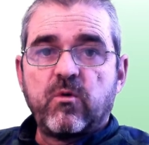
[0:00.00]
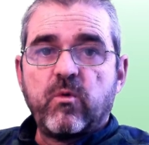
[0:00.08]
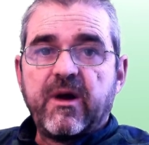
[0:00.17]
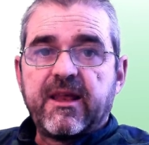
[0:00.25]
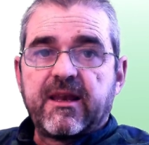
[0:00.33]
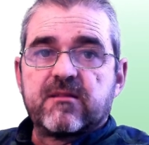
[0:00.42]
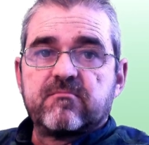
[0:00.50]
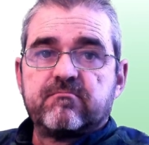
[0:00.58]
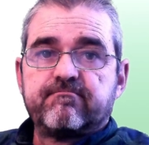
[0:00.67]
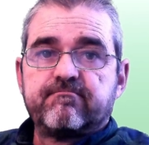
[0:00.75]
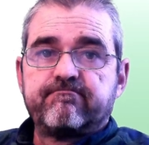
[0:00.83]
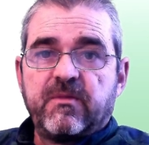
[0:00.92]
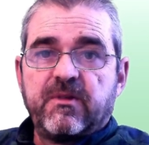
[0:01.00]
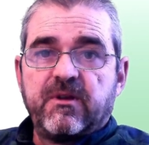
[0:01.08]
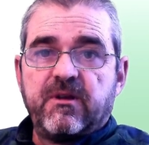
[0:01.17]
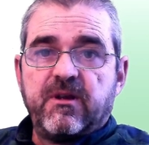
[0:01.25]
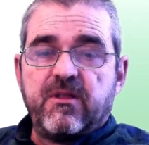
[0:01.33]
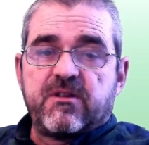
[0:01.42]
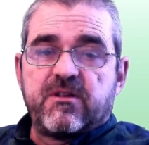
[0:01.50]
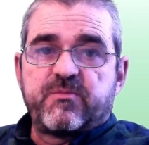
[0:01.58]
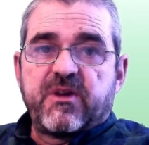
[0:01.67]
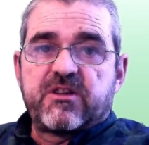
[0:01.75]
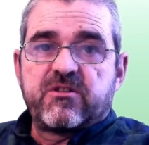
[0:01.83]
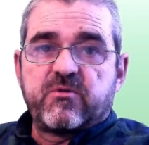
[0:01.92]
Well, in this
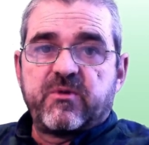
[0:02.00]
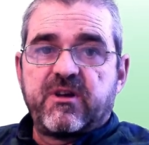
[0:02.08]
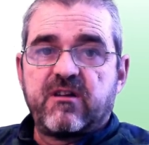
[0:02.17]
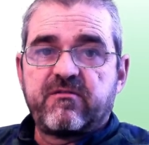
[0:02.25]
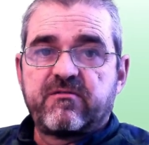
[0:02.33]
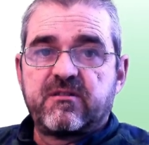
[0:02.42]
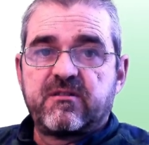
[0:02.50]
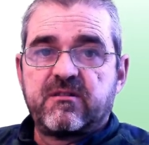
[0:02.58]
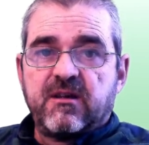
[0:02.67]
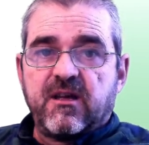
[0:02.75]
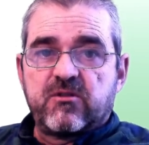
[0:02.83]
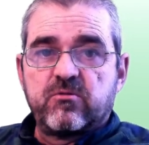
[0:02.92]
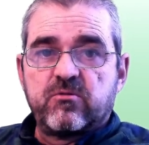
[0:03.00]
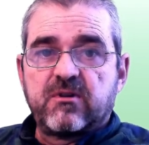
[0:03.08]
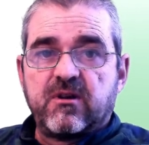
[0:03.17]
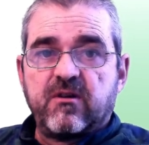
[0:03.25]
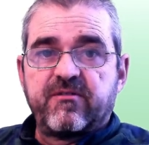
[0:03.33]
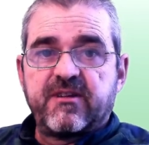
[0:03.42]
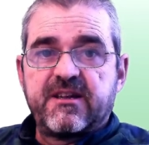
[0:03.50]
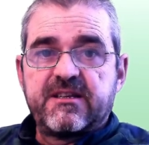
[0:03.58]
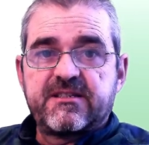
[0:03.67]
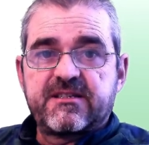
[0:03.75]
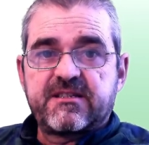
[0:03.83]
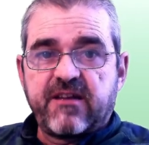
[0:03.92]
picture we have a total of
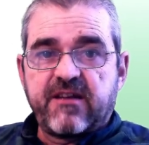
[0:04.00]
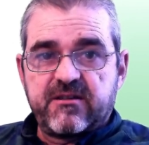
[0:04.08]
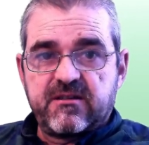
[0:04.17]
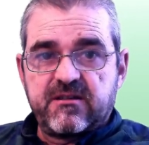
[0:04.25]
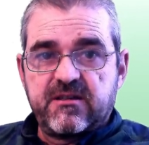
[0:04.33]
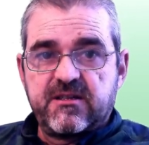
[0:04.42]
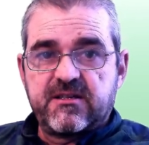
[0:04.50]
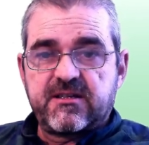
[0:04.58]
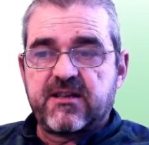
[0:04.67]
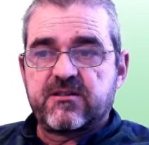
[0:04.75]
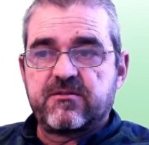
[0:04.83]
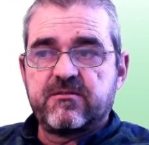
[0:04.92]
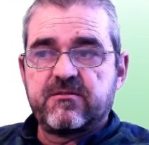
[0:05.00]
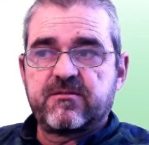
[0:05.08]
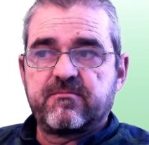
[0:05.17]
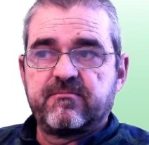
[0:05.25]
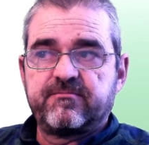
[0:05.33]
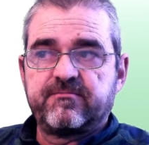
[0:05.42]
7 sensors,